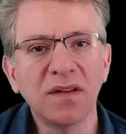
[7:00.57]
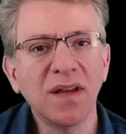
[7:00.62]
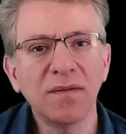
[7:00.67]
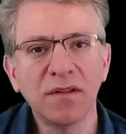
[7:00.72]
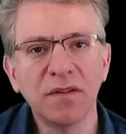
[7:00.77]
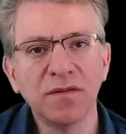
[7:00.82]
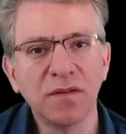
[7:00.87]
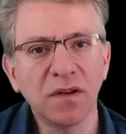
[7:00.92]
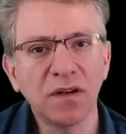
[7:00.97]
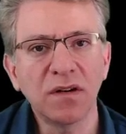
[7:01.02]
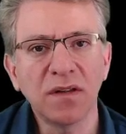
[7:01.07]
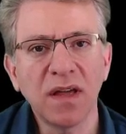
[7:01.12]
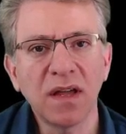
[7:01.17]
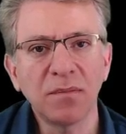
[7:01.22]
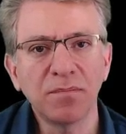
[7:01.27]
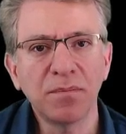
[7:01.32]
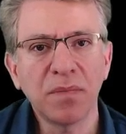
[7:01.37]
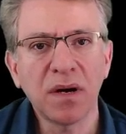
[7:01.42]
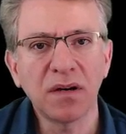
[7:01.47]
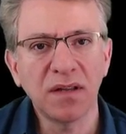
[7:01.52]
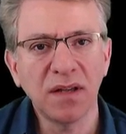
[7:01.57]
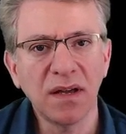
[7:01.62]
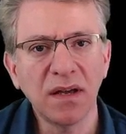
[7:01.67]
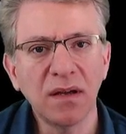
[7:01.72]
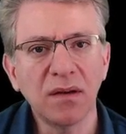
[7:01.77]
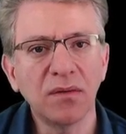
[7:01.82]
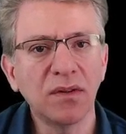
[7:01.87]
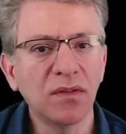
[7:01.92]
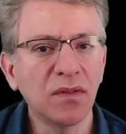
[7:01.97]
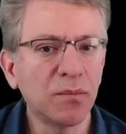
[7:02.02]
have to figure that part
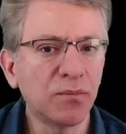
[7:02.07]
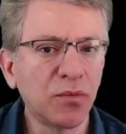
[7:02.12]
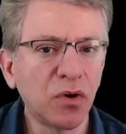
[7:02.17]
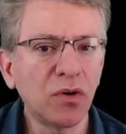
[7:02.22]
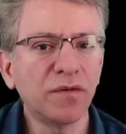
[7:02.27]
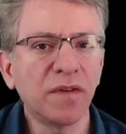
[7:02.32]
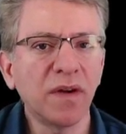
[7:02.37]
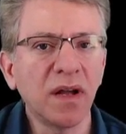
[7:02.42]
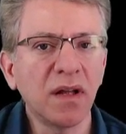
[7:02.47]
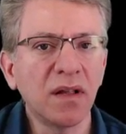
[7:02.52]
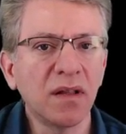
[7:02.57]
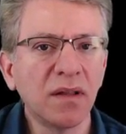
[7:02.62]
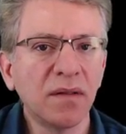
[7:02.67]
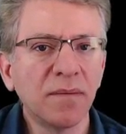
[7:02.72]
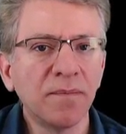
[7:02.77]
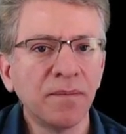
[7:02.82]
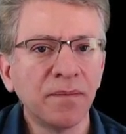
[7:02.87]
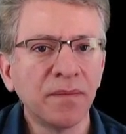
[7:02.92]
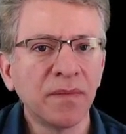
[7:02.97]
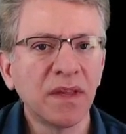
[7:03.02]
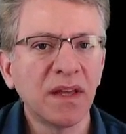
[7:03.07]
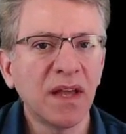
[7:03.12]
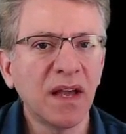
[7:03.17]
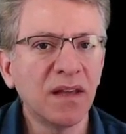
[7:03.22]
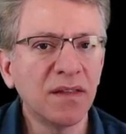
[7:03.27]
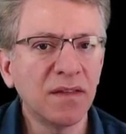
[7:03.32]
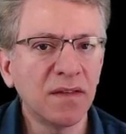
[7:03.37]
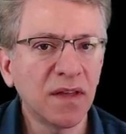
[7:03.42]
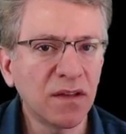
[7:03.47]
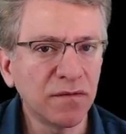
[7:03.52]
out. The profile
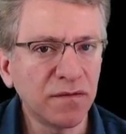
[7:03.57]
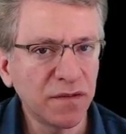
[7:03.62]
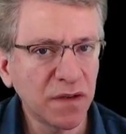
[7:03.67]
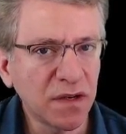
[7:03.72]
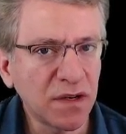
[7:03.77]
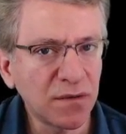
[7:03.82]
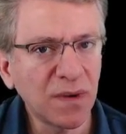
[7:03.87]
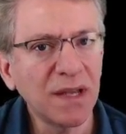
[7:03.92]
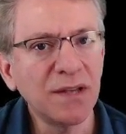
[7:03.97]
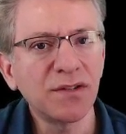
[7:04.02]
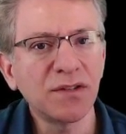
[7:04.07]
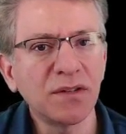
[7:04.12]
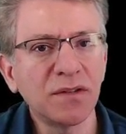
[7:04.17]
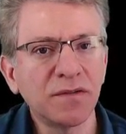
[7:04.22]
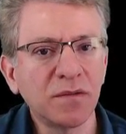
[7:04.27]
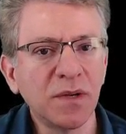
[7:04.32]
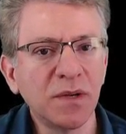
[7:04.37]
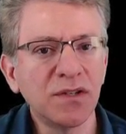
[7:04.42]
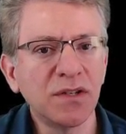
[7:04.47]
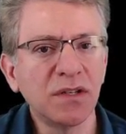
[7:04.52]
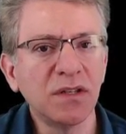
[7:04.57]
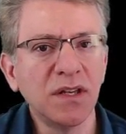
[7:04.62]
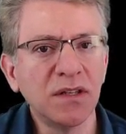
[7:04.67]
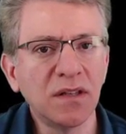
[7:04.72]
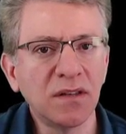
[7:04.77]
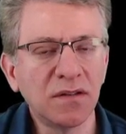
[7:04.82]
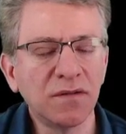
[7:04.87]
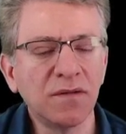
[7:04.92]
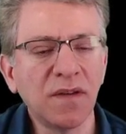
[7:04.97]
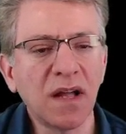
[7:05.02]
has the configuration information
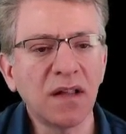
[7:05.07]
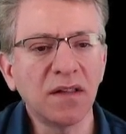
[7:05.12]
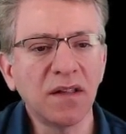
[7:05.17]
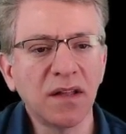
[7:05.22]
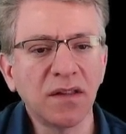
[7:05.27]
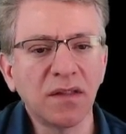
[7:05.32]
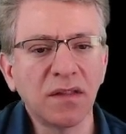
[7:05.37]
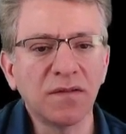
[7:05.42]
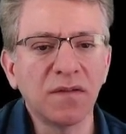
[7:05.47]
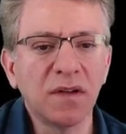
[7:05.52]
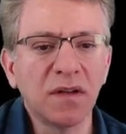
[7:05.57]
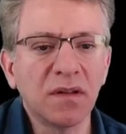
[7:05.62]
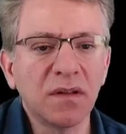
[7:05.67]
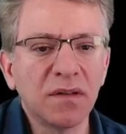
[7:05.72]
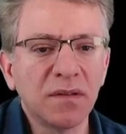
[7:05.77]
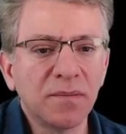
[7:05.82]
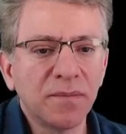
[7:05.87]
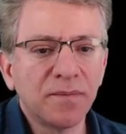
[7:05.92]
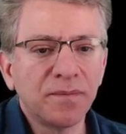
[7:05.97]
needed to validate the field.